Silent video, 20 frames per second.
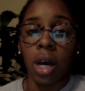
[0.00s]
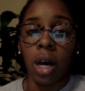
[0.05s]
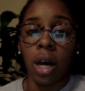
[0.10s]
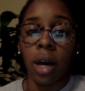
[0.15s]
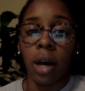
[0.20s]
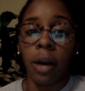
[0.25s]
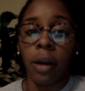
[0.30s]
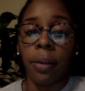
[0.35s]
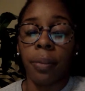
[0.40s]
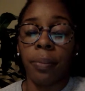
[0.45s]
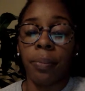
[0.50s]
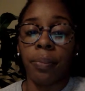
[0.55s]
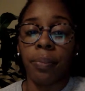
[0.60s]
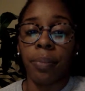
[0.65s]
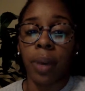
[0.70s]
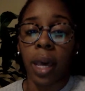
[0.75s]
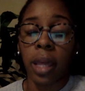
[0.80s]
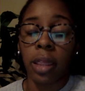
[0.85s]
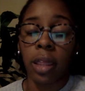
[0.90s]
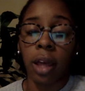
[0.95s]

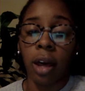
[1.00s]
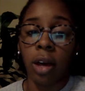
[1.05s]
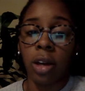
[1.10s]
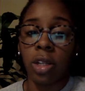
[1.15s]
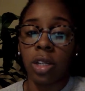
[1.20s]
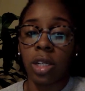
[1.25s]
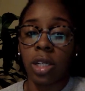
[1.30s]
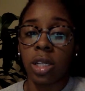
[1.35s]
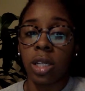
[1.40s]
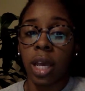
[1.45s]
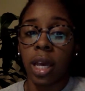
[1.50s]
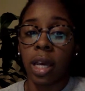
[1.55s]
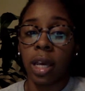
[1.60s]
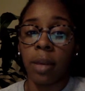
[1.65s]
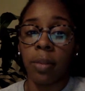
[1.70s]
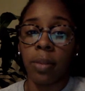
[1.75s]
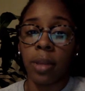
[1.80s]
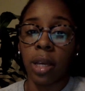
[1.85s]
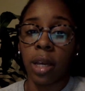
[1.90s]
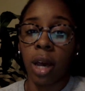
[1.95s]
pathologies that
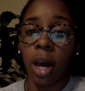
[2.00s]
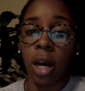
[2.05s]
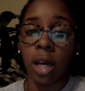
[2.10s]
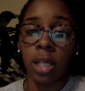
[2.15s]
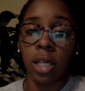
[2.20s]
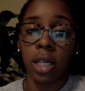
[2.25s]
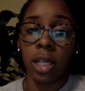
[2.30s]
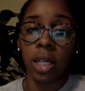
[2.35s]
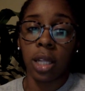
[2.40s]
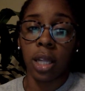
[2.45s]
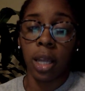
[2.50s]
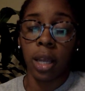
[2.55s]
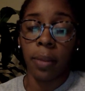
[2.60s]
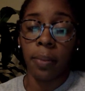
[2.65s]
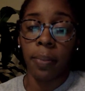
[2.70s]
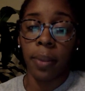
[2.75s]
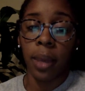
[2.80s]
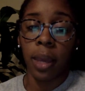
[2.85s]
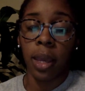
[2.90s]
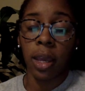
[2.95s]
could be causing the hip
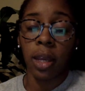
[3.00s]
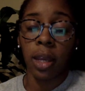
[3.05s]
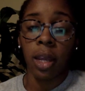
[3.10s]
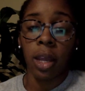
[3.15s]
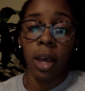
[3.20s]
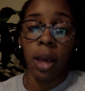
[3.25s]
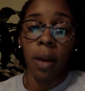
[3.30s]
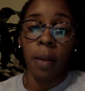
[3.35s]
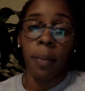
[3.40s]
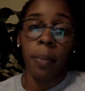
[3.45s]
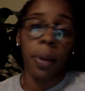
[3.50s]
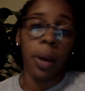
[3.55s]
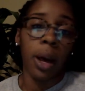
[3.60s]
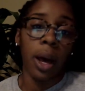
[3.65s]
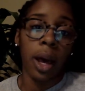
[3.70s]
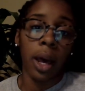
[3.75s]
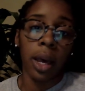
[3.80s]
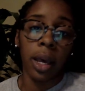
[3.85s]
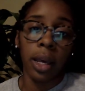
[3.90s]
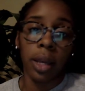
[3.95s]
pain
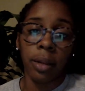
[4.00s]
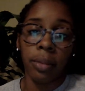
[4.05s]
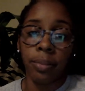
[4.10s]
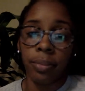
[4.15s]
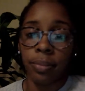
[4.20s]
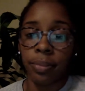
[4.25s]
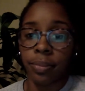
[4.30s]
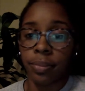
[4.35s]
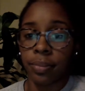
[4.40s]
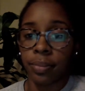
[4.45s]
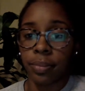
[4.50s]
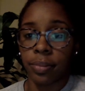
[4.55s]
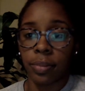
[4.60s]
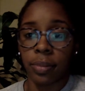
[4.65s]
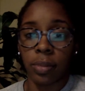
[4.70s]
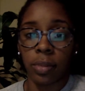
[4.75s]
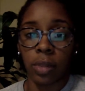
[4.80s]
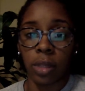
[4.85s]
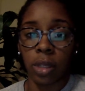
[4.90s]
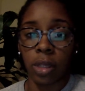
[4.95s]
by
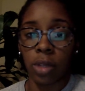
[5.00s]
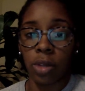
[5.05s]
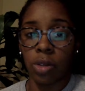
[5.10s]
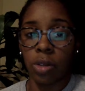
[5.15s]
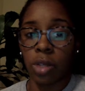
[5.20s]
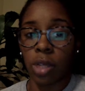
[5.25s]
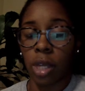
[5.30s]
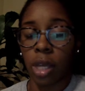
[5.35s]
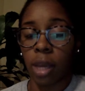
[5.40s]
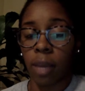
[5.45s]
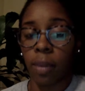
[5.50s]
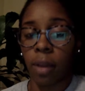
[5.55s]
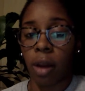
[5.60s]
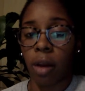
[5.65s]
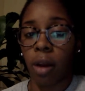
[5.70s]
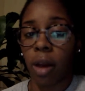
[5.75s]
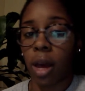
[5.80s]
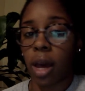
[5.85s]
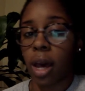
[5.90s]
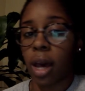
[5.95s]
using
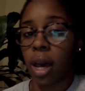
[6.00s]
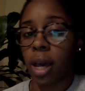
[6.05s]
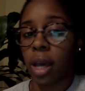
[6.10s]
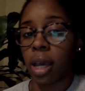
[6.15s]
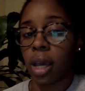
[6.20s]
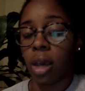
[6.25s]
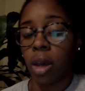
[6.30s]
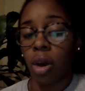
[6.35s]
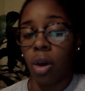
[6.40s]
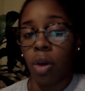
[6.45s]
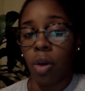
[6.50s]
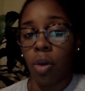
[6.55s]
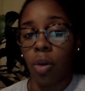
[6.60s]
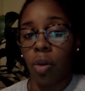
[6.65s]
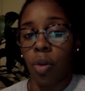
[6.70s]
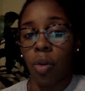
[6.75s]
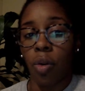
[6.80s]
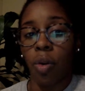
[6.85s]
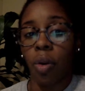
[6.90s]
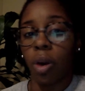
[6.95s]
MRI
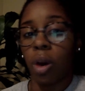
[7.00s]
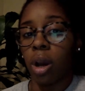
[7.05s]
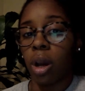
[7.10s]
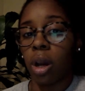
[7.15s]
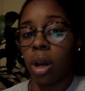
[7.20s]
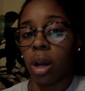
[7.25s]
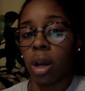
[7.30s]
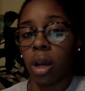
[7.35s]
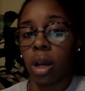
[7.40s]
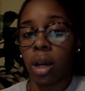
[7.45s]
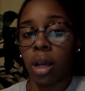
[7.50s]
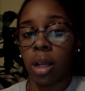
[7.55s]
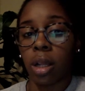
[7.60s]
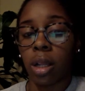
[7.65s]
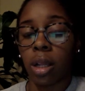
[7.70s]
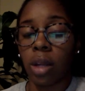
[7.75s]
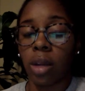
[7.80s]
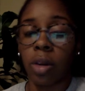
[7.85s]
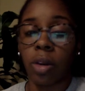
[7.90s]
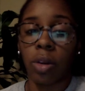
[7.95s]
or
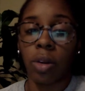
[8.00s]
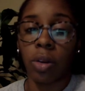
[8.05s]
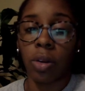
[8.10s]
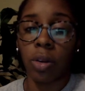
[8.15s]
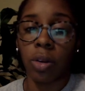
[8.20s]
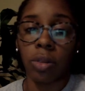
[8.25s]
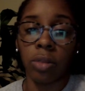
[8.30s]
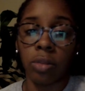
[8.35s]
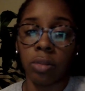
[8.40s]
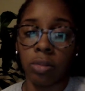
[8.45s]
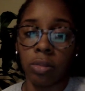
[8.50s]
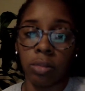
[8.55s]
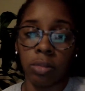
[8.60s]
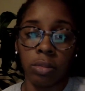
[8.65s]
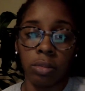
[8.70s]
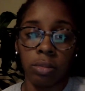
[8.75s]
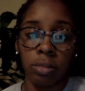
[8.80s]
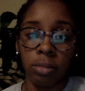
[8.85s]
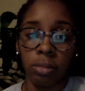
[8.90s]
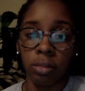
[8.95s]
clinical
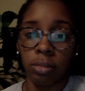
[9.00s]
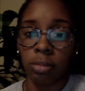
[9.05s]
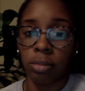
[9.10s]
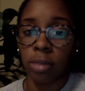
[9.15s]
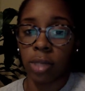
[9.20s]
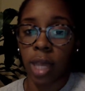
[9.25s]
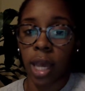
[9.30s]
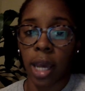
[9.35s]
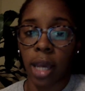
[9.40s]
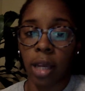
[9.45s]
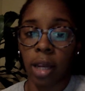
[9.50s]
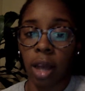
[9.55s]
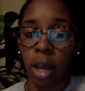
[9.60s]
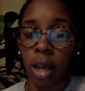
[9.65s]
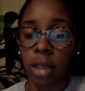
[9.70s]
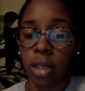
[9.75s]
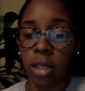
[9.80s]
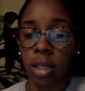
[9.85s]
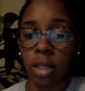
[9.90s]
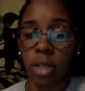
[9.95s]

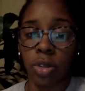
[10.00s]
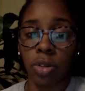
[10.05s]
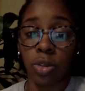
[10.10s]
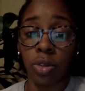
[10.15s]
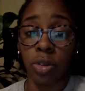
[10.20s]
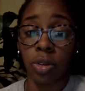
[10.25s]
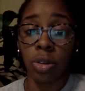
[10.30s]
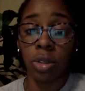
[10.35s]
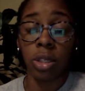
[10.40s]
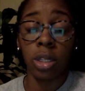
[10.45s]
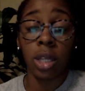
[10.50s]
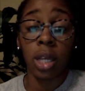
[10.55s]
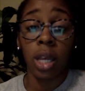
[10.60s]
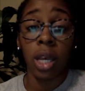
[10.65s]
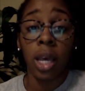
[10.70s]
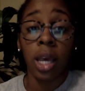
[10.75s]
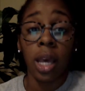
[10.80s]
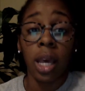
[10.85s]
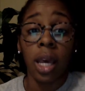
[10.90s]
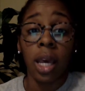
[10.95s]
diagnostic tools,
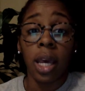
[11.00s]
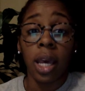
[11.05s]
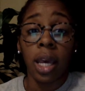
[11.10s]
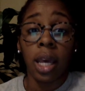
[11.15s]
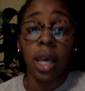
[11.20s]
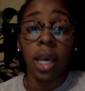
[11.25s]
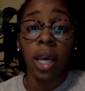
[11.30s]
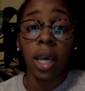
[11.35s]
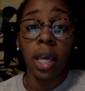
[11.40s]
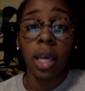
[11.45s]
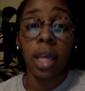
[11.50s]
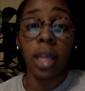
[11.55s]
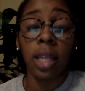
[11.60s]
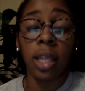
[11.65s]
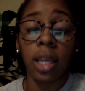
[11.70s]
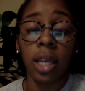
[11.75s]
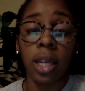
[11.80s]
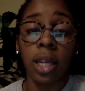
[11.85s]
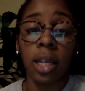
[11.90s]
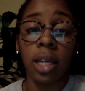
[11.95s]
he
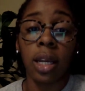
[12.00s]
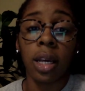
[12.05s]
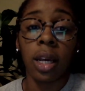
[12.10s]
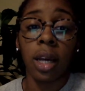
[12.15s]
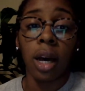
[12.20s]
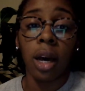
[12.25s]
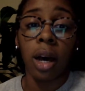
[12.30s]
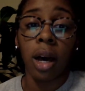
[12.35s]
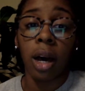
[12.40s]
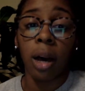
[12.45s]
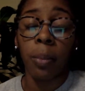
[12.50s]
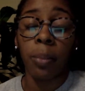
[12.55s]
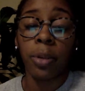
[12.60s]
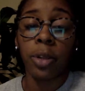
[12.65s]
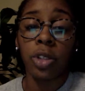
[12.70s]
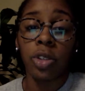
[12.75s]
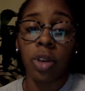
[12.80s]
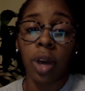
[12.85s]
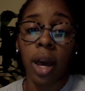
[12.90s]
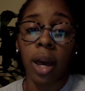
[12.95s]
then
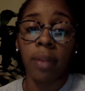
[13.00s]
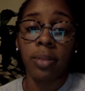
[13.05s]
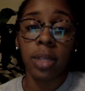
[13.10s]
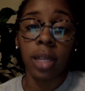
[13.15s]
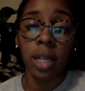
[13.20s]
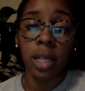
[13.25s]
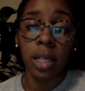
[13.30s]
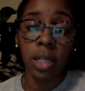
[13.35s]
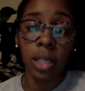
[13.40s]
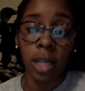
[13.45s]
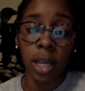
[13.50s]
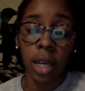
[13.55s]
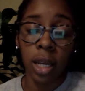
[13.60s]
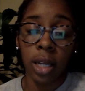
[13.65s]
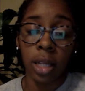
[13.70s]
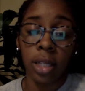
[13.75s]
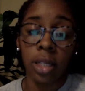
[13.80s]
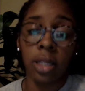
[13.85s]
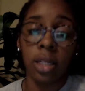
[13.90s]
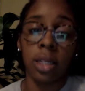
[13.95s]
prescribes
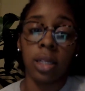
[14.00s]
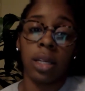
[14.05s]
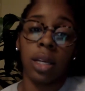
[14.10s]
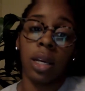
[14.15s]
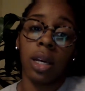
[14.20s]
NSAIDs,